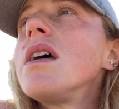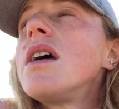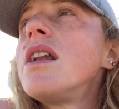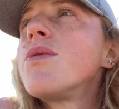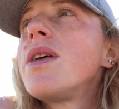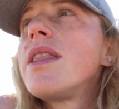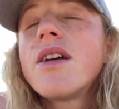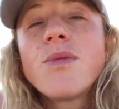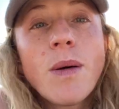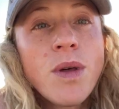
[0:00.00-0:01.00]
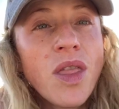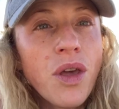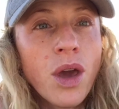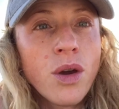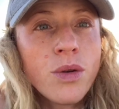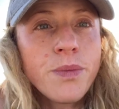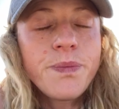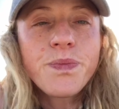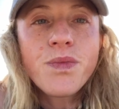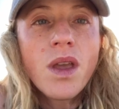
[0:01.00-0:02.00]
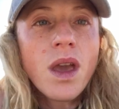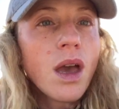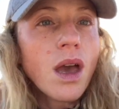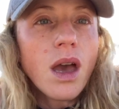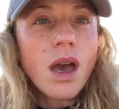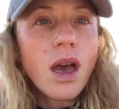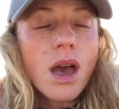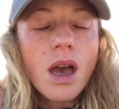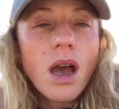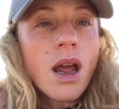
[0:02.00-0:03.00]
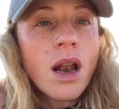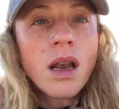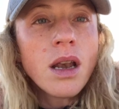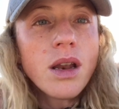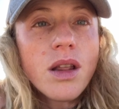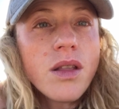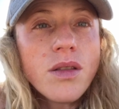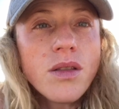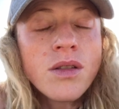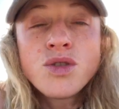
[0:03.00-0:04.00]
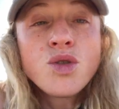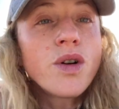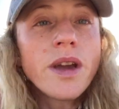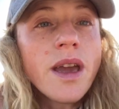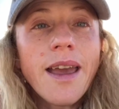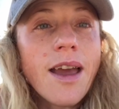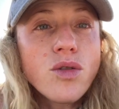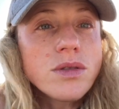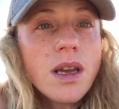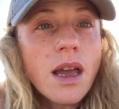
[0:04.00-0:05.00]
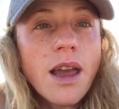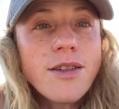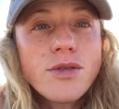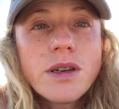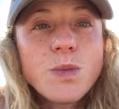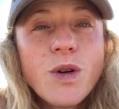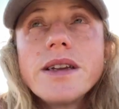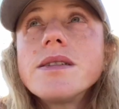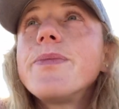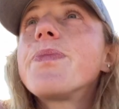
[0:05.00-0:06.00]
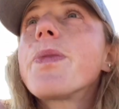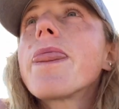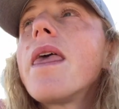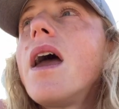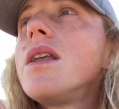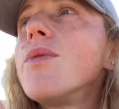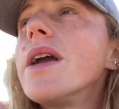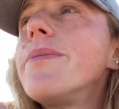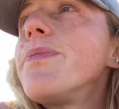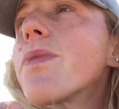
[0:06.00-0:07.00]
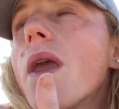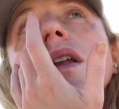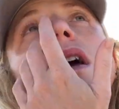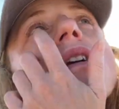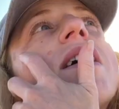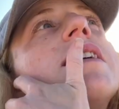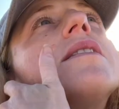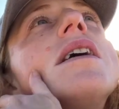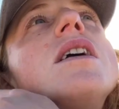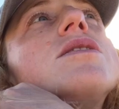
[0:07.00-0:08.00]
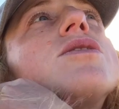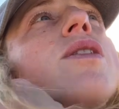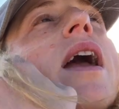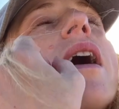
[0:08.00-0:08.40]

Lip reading: I went there about a month ago, and the joy I cannot express. Anyway, I digress. So yeah,